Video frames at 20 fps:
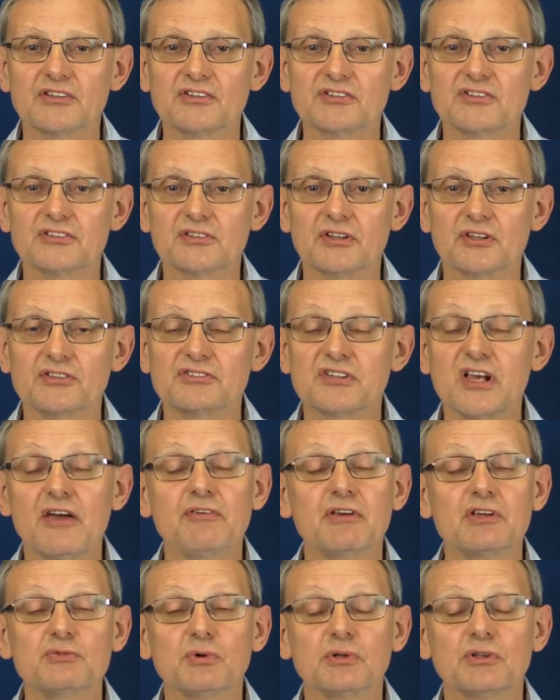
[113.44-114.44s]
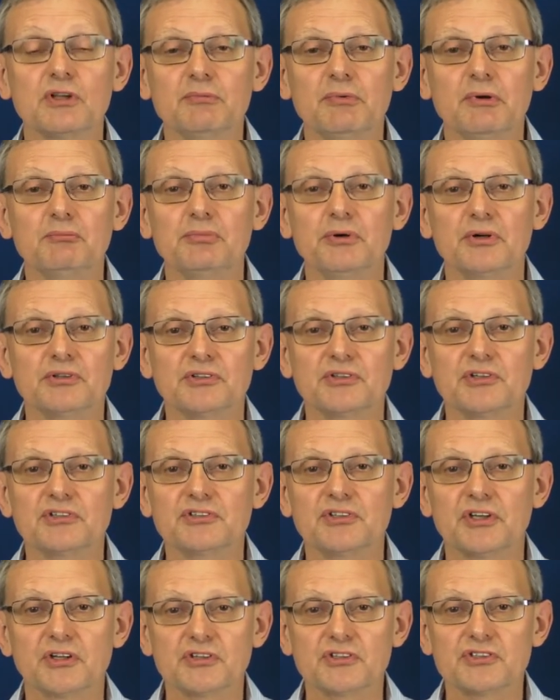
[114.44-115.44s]
those savings wouldn't have been put to
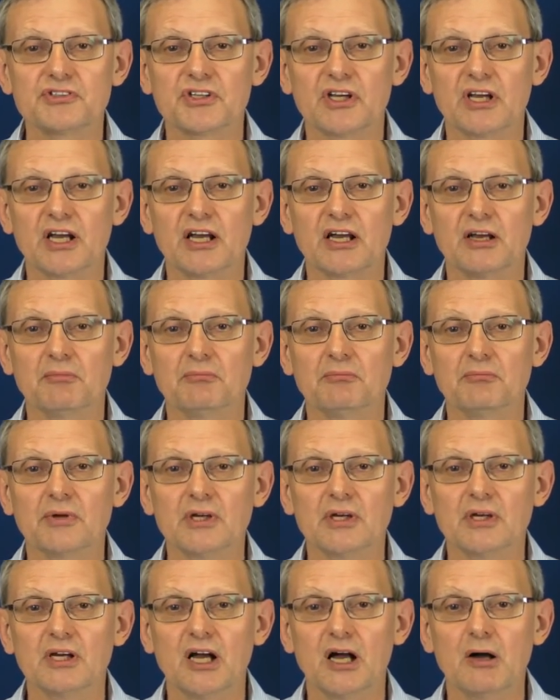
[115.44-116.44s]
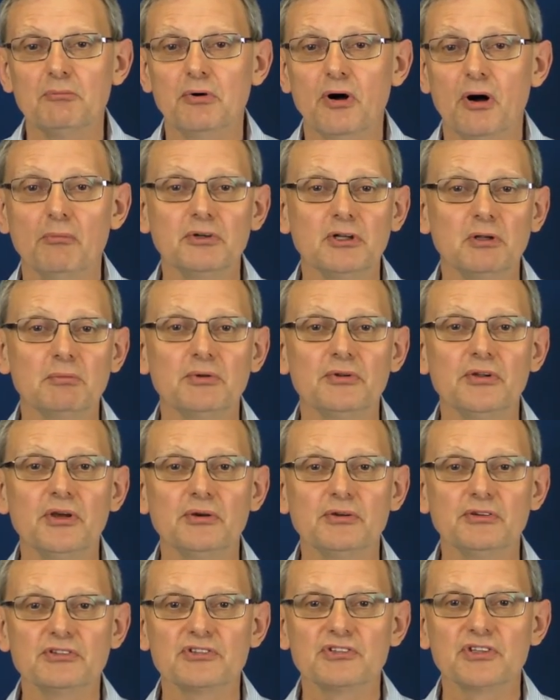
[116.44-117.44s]
such abominable
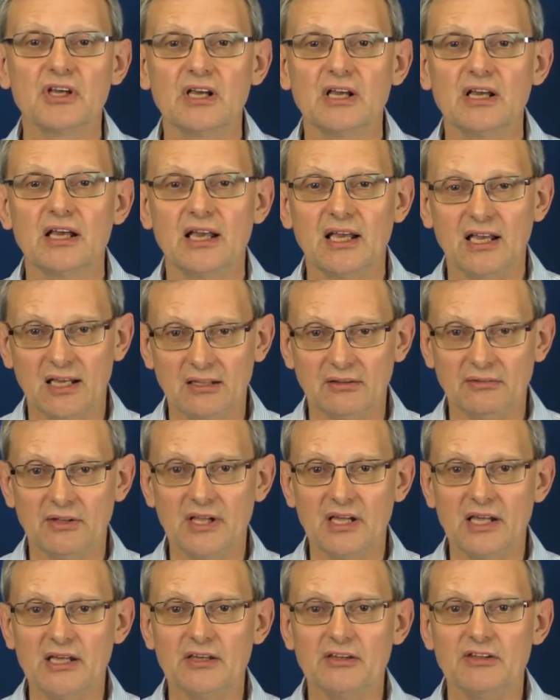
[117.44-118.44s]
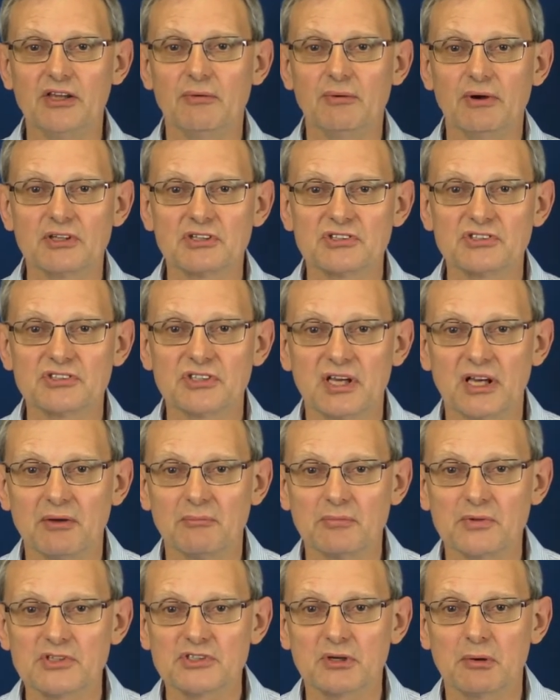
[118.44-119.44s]
use in the US
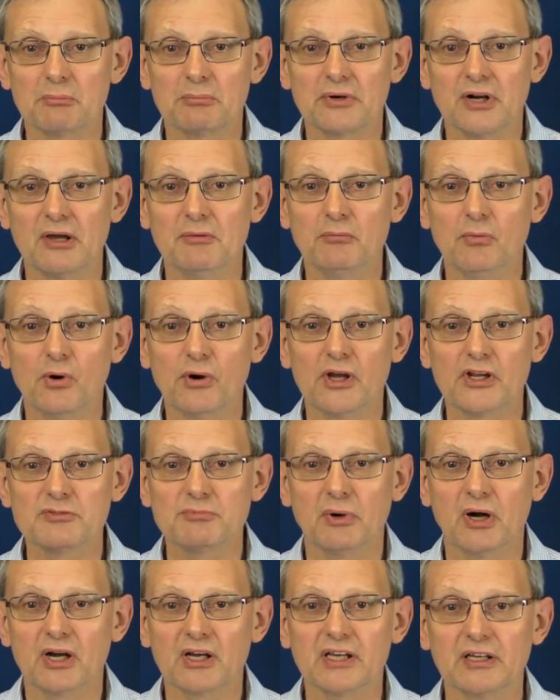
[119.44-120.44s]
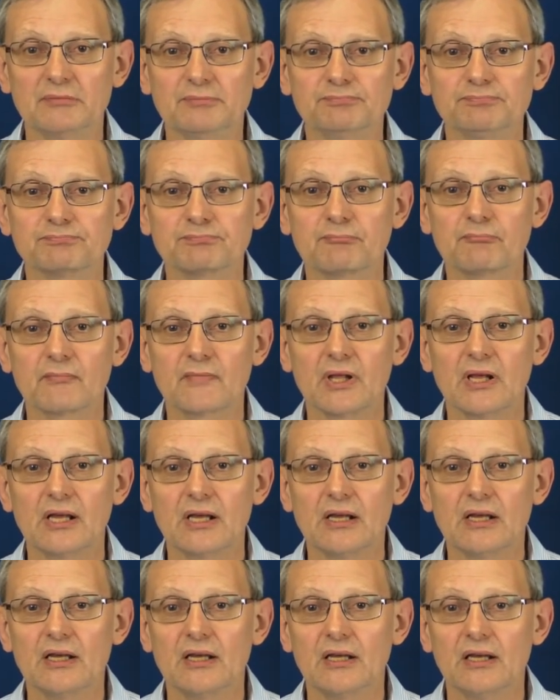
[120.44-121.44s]
subprime mortgage market.
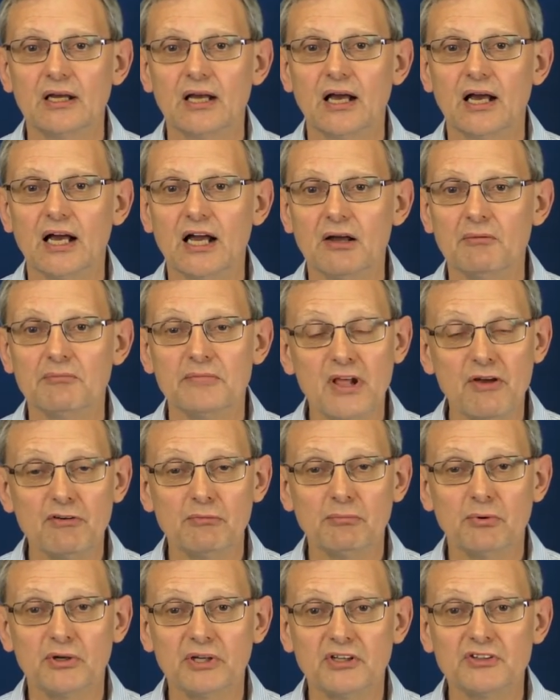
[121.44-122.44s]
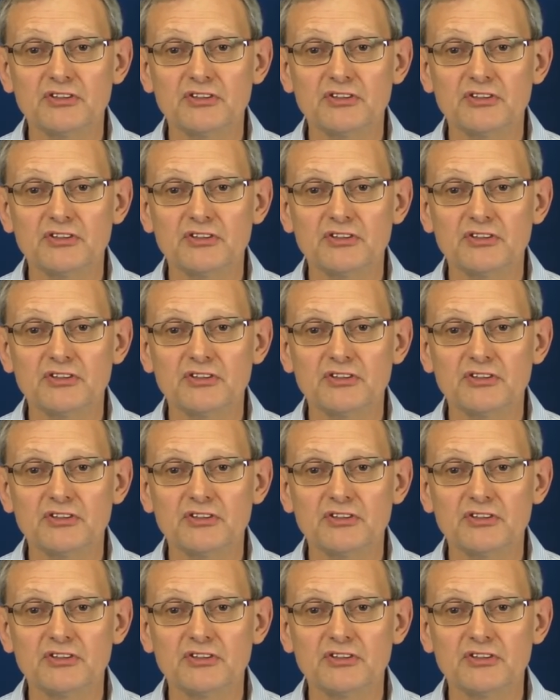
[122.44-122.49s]
Never bought into